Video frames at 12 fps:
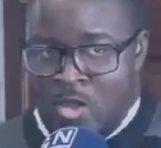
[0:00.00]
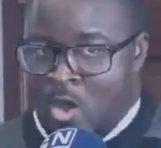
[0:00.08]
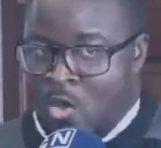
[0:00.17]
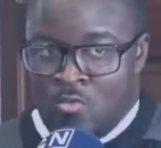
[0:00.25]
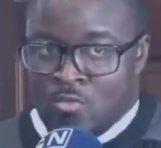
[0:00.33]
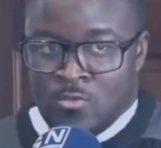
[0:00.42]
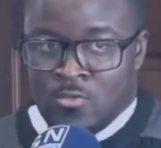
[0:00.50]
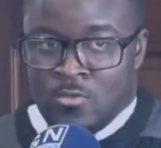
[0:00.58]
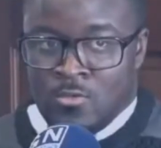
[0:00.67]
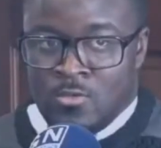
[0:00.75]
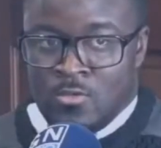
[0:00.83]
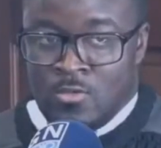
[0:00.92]
No.
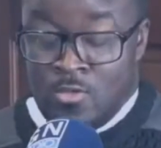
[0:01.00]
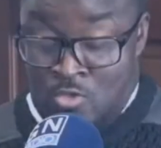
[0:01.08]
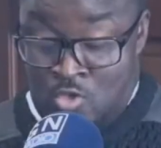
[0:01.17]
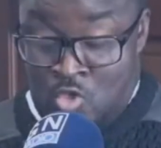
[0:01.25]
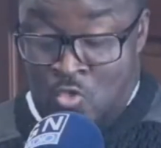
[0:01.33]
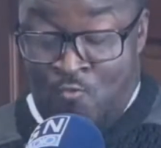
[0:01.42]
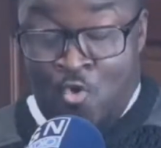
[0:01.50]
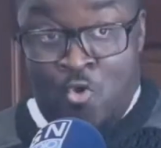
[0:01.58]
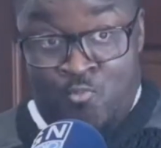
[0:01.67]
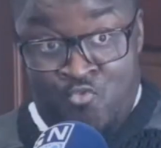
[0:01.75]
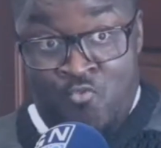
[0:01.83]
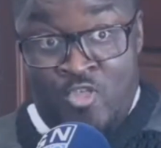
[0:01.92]
you've got to
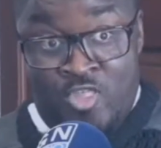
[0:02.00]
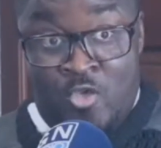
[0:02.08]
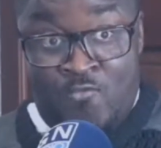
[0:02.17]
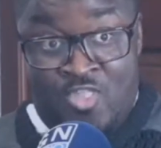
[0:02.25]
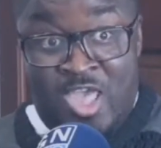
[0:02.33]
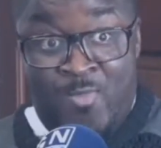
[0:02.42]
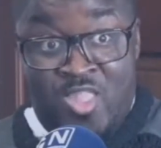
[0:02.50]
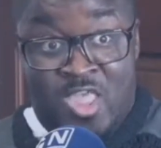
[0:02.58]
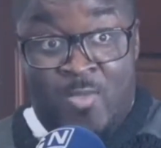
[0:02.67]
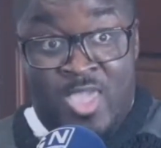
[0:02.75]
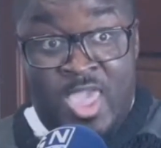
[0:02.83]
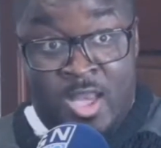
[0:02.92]
prove yourself time and
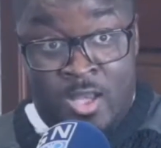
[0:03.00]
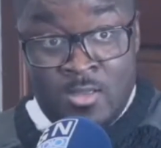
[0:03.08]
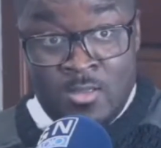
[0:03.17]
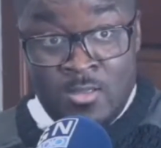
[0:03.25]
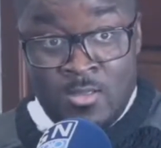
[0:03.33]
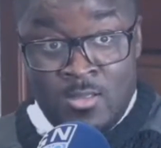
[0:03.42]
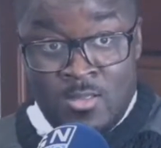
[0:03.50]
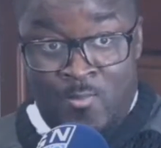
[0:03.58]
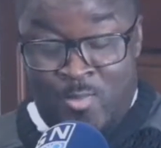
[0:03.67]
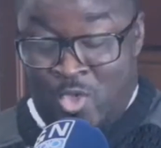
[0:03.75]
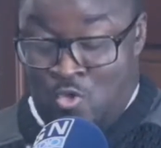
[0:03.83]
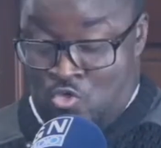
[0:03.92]
time again,
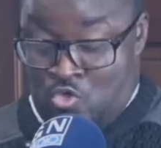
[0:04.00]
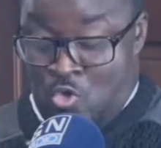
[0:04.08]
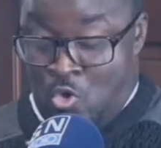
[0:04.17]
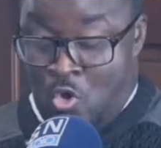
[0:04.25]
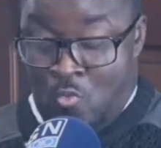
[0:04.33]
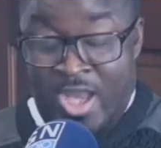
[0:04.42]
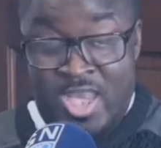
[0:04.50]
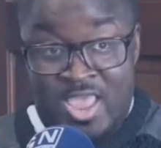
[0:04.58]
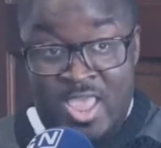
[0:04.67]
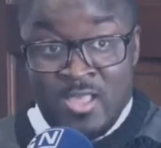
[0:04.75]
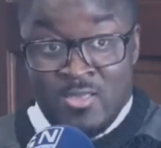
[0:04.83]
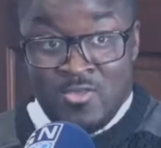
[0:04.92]
because you're
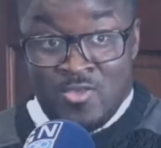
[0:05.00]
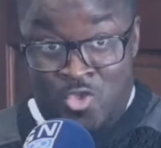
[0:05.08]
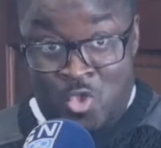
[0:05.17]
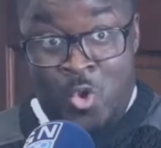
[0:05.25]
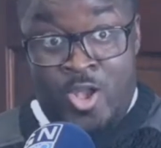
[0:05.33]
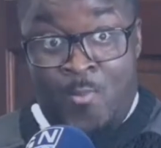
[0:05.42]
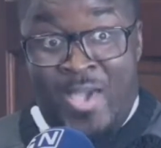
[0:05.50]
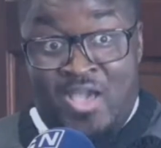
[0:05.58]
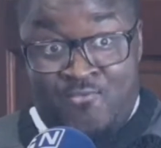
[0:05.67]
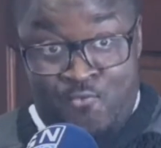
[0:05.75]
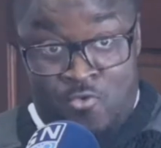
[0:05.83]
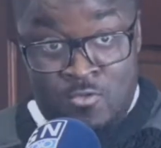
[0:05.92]
on the
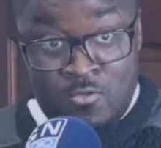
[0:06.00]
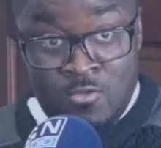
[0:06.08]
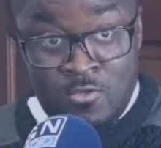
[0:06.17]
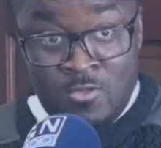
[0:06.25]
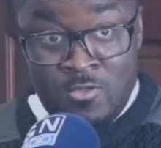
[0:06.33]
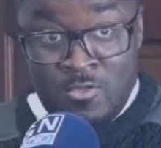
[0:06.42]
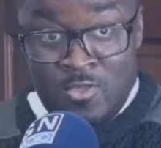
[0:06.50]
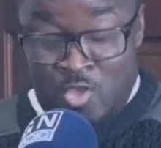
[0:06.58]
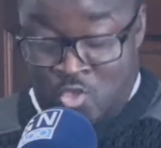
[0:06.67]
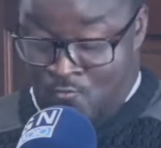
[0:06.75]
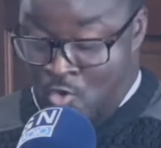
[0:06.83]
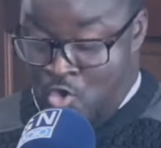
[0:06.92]
back foot.
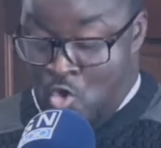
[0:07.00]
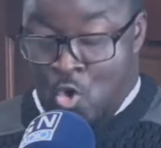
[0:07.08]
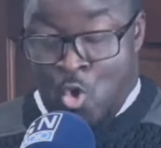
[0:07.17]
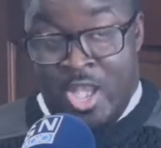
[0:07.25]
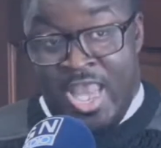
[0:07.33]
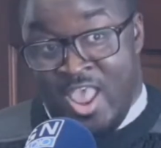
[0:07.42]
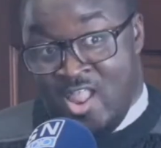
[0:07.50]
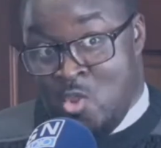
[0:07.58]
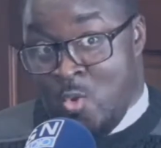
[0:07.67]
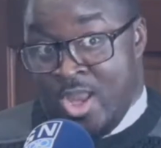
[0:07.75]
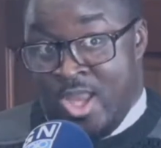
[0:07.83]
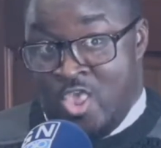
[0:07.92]
You've got your colleagues
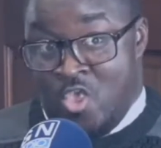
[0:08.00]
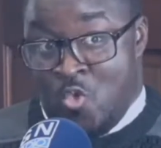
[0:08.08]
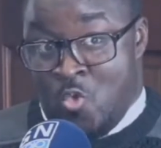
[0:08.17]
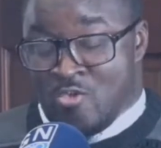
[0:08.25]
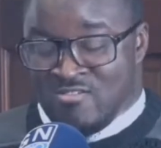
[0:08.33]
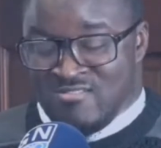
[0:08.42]
looking at you,